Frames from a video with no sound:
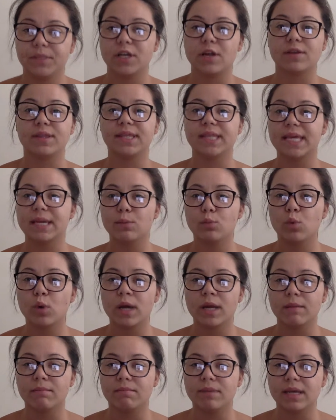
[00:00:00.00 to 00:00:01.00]
Theme
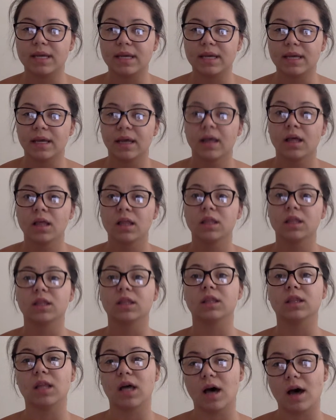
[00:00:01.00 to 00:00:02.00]
wouldn't be
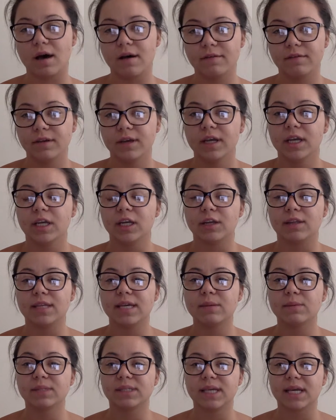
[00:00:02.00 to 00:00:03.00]
love.
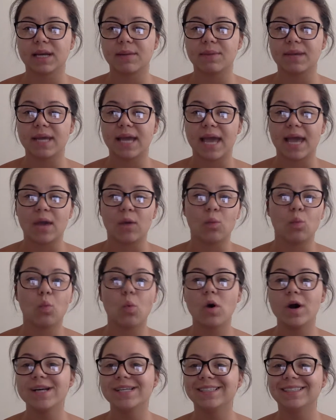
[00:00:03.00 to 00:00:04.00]
Theme is going to be a
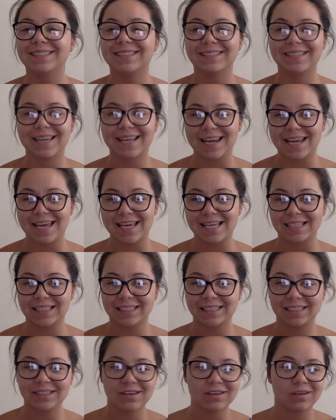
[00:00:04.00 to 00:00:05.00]
one
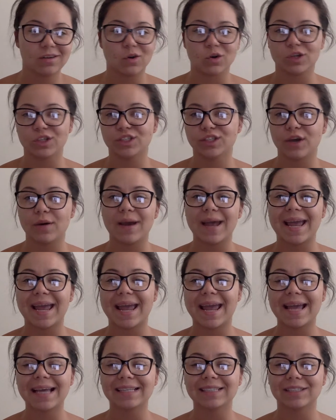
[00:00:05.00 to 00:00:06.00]
sentence or so
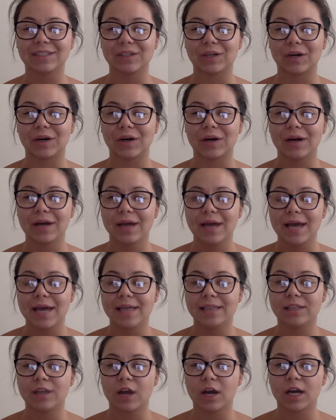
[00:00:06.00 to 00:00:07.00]
answer.
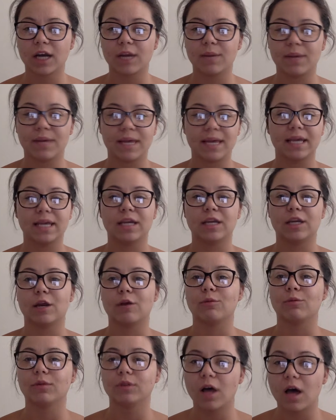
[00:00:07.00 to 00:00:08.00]
It's not going to be,
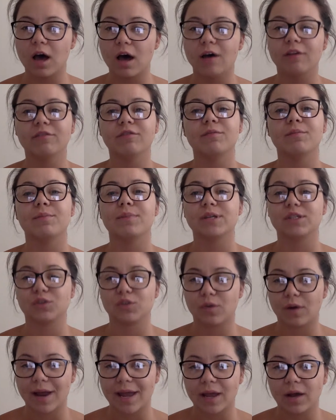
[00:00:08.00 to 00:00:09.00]
love,
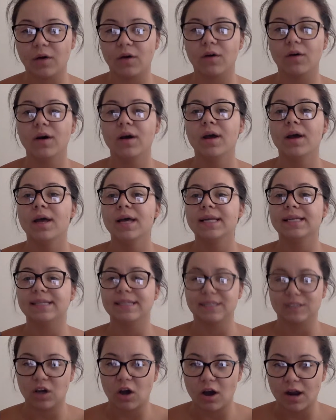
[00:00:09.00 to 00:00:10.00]
betrayal,
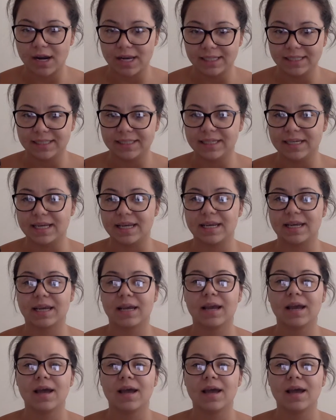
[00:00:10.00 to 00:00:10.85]
dishonesty,